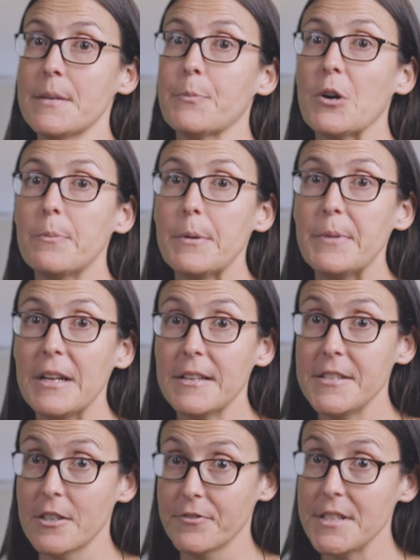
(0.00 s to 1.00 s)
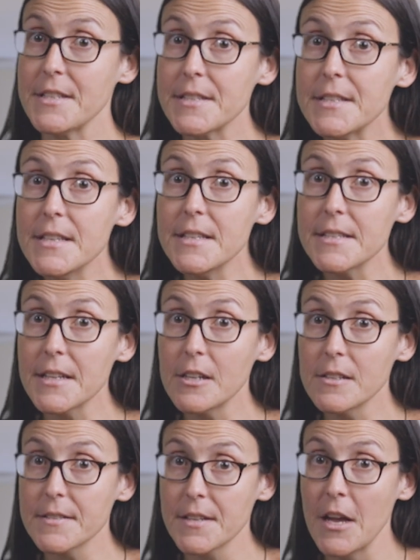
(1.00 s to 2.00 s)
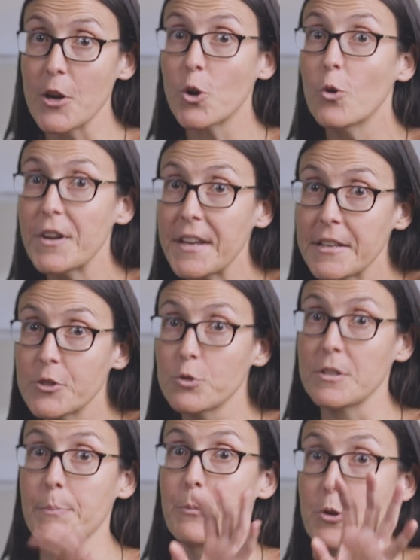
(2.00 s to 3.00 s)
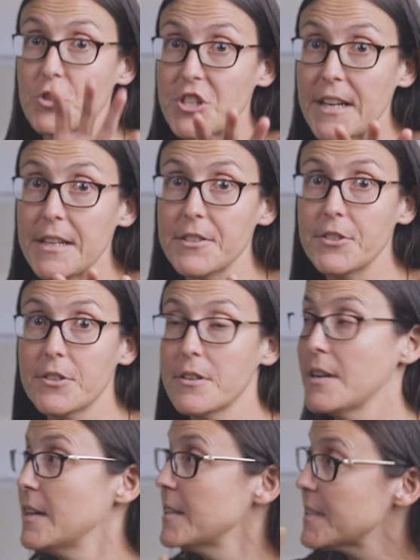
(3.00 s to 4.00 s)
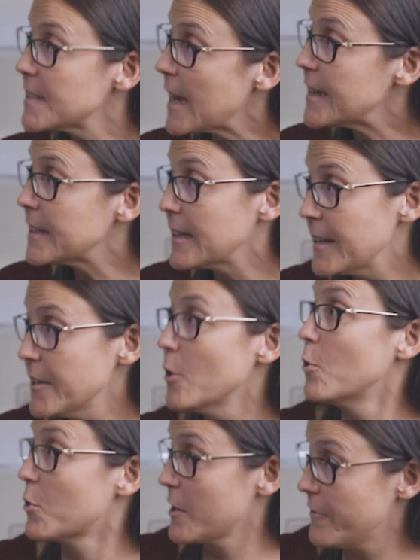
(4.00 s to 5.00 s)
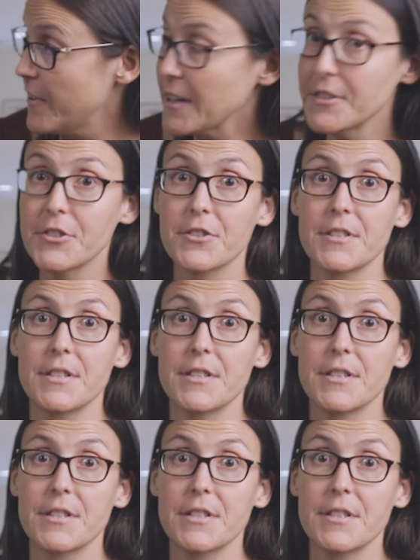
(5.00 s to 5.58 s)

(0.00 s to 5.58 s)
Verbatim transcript: the probability of these T cells going into the progenitor, cycling, or effector